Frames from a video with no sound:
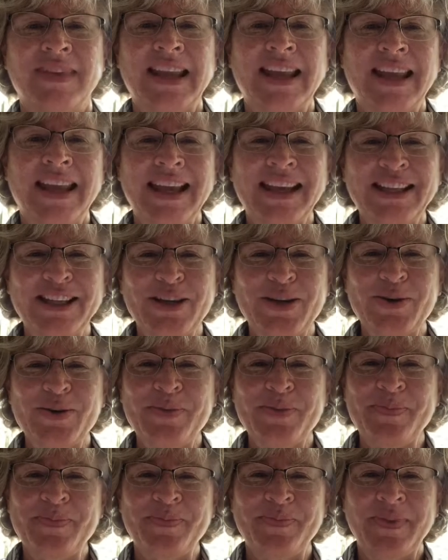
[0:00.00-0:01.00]
Hello,
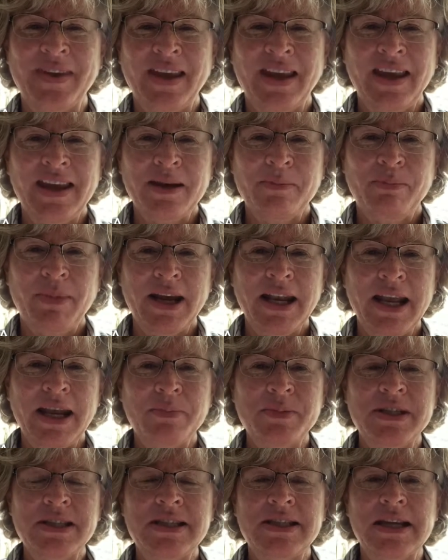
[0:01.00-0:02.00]
my name
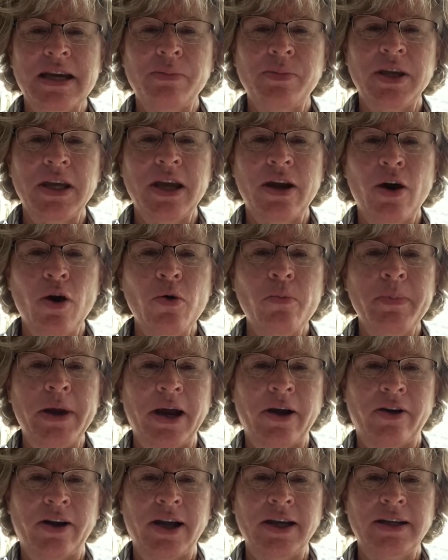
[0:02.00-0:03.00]
is Debbie
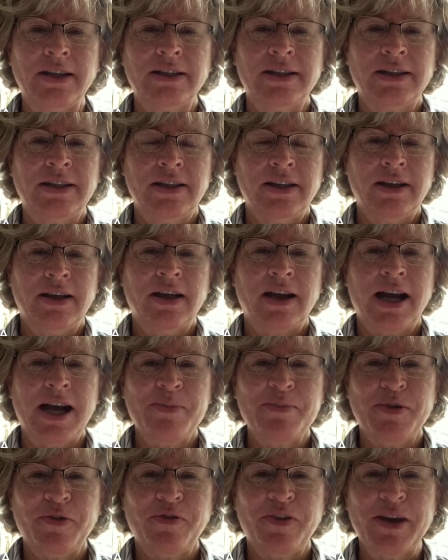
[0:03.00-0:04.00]
O'Mara. I'm
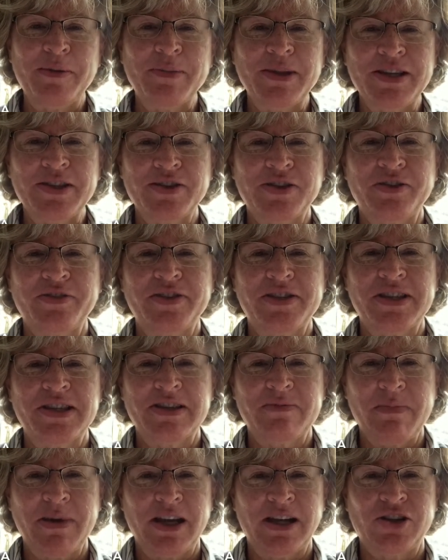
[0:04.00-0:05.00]
the Family Services
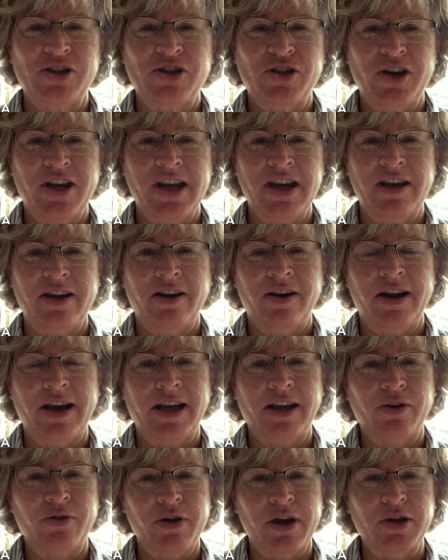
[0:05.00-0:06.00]
Manager here
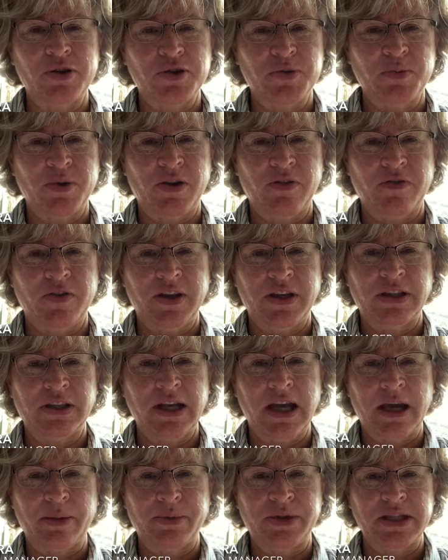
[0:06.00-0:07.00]
at Greater Springfield
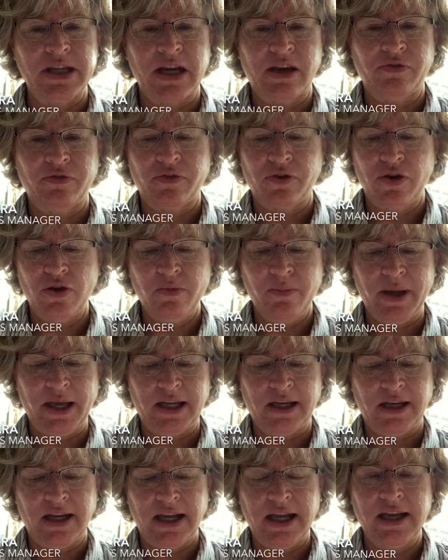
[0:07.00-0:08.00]
Habitat for
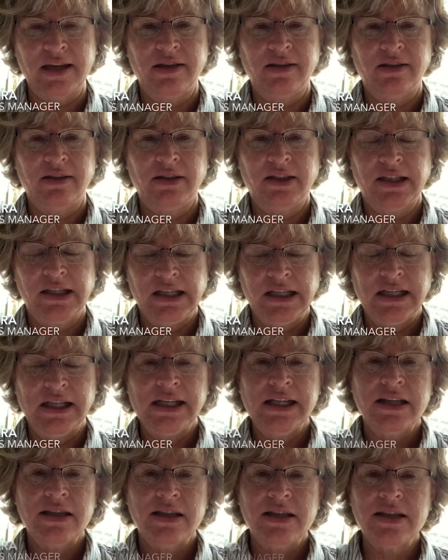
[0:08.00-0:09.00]
Humanity.
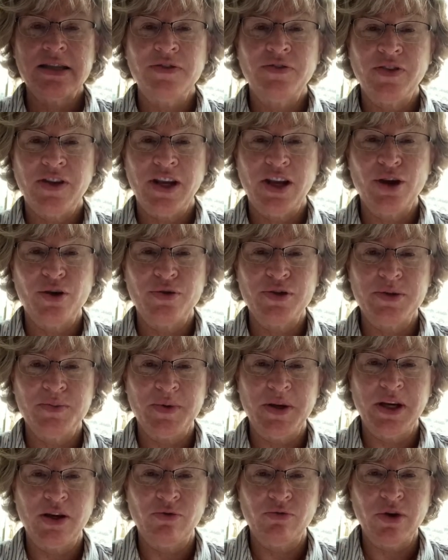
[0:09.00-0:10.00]
This video is
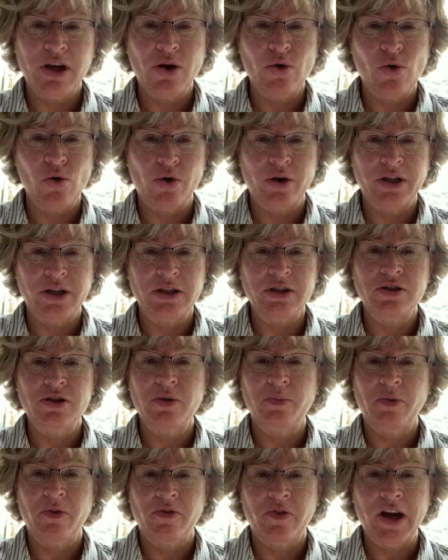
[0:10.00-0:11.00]
being recorded to
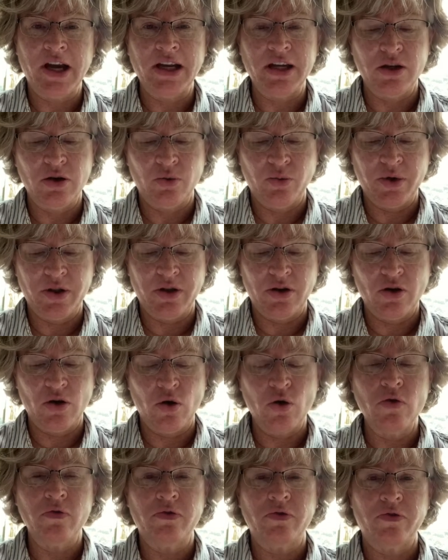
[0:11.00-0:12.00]
provide you with an
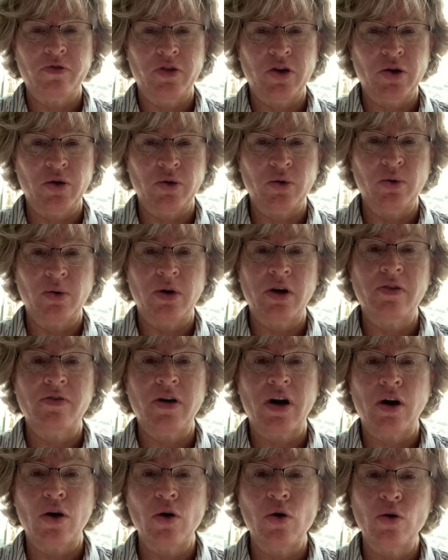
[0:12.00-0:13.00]
overview of
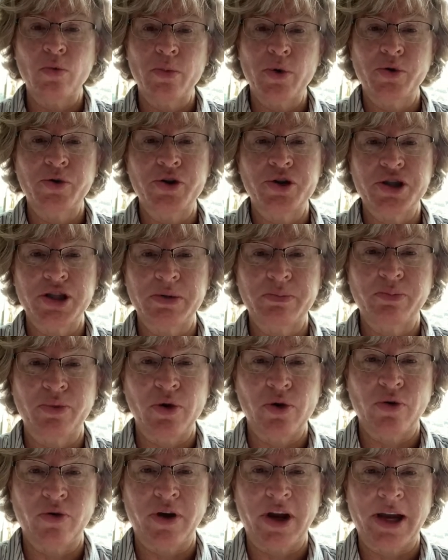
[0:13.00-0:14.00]
our homeownership
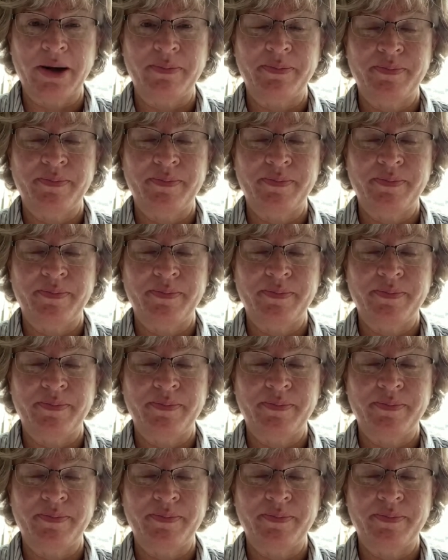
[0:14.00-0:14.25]
program.